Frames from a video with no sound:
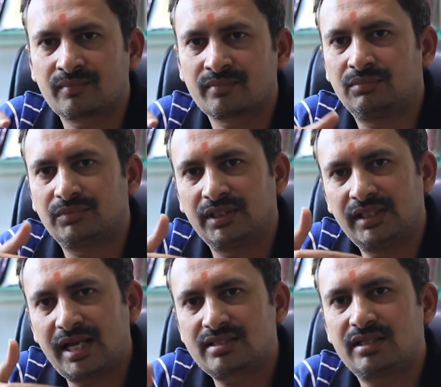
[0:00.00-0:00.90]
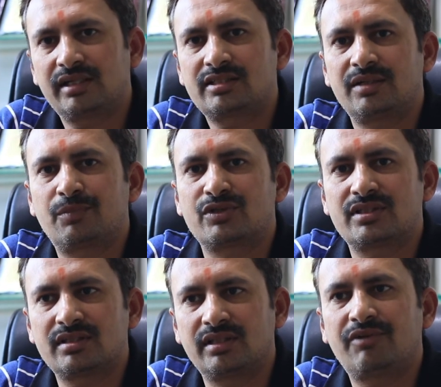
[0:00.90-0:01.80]
Now, in that selection
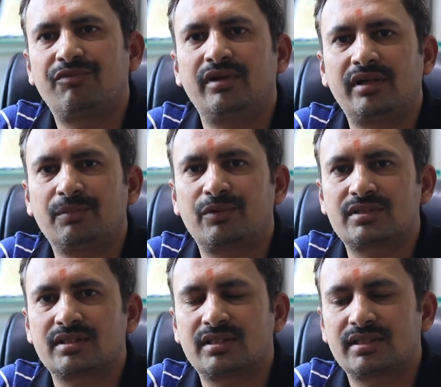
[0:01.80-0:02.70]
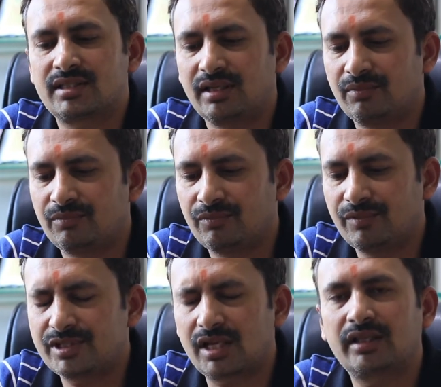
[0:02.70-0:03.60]
process, in that filtering process, they see
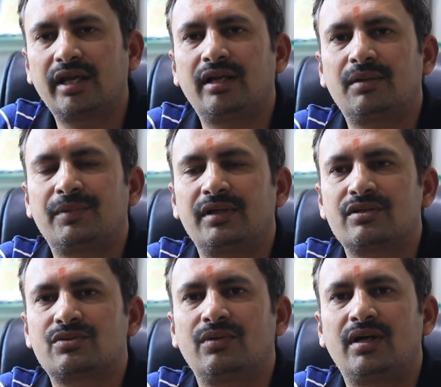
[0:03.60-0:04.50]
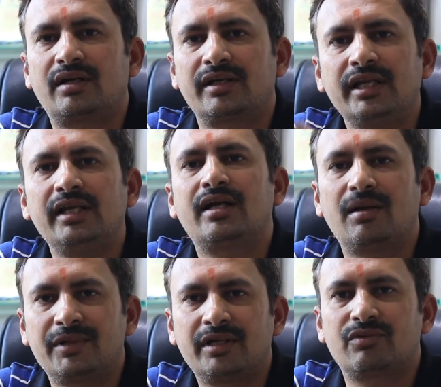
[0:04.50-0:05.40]
which are the entrepreneurs who are really
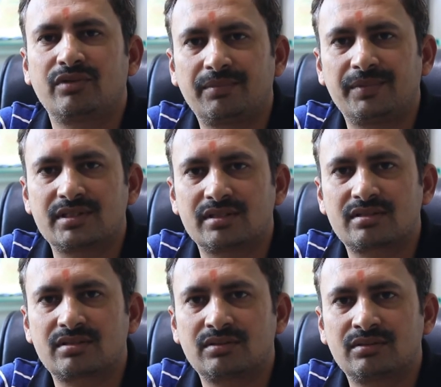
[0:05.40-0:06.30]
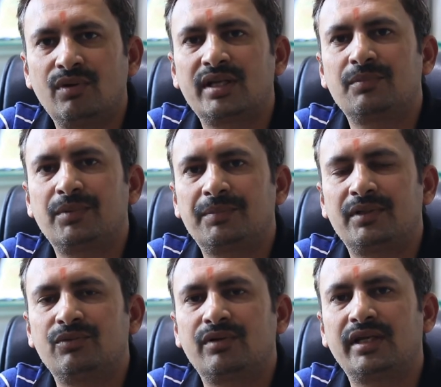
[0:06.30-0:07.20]
committed to their business, who are the
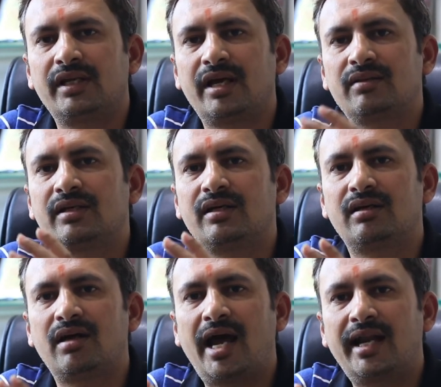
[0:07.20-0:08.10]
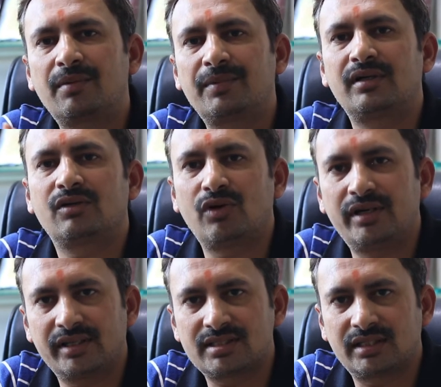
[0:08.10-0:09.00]
people who really have the entrepreneurial
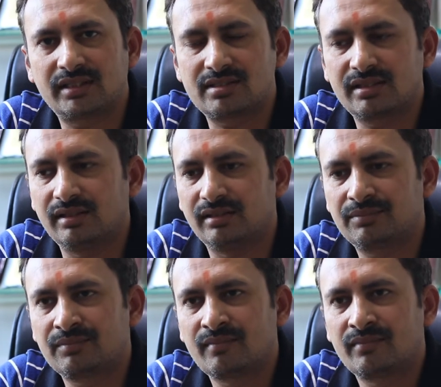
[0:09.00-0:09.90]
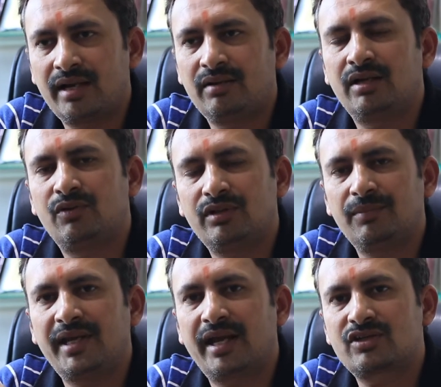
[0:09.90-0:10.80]
qualities and the zeal, and
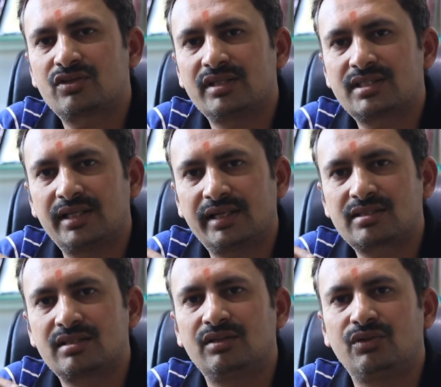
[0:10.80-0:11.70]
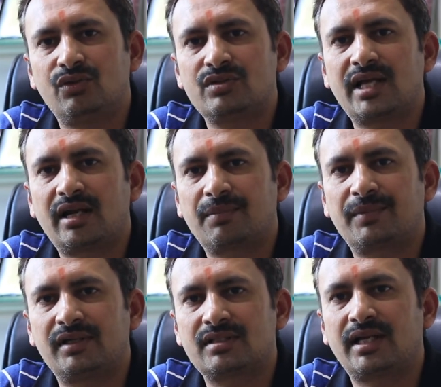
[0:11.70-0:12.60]
Navodyami actually selects those
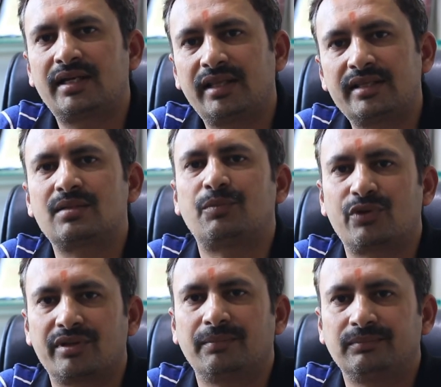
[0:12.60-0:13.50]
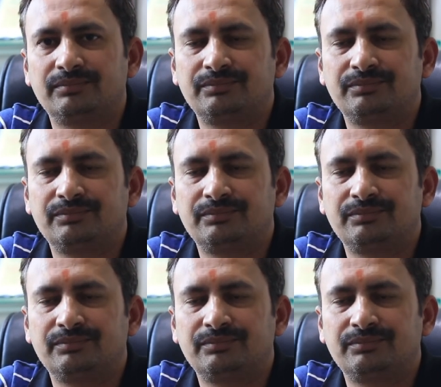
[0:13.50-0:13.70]
entrepreneurs and they support them.